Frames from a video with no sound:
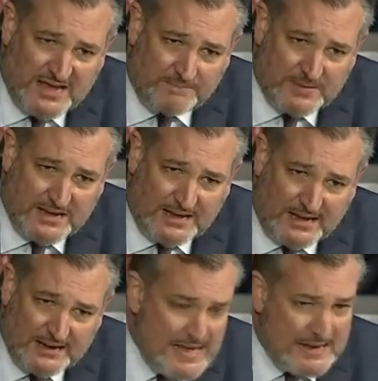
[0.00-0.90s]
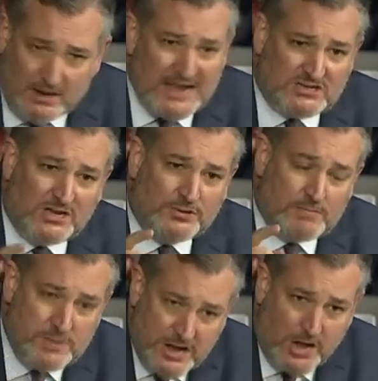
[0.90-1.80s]
the FBI? Now, I tell
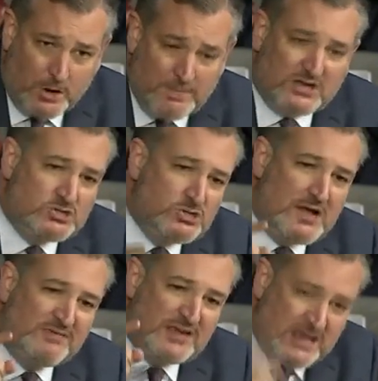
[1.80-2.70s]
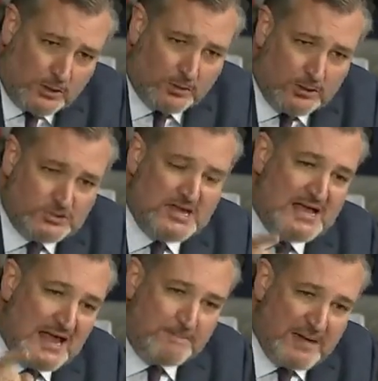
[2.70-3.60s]
them no, because you have heroes
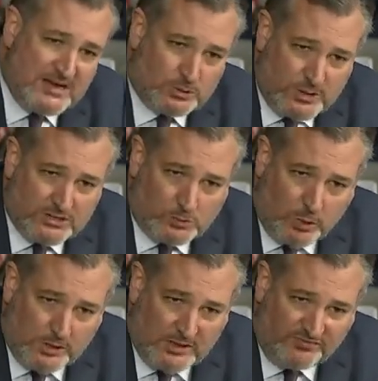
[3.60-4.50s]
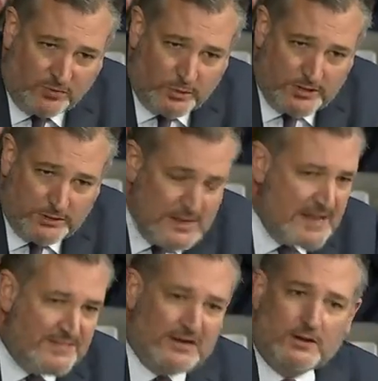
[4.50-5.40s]
and patriots working for you
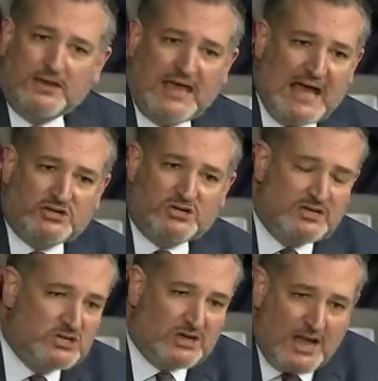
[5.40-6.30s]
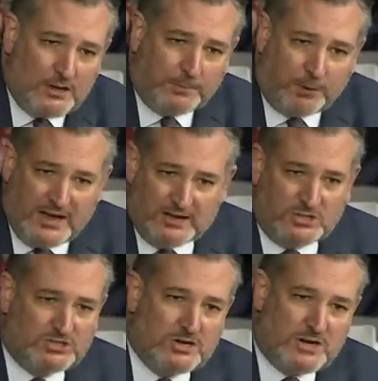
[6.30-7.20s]
that are catching child
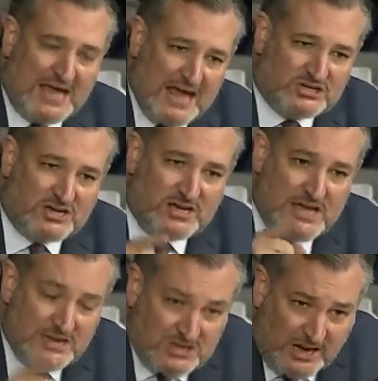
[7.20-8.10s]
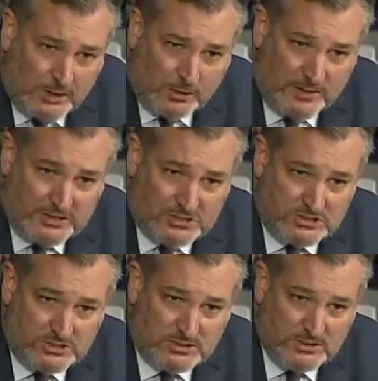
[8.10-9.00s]
predators, that are catching
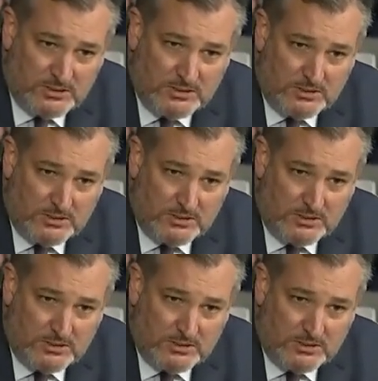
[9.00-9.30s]
terrorists.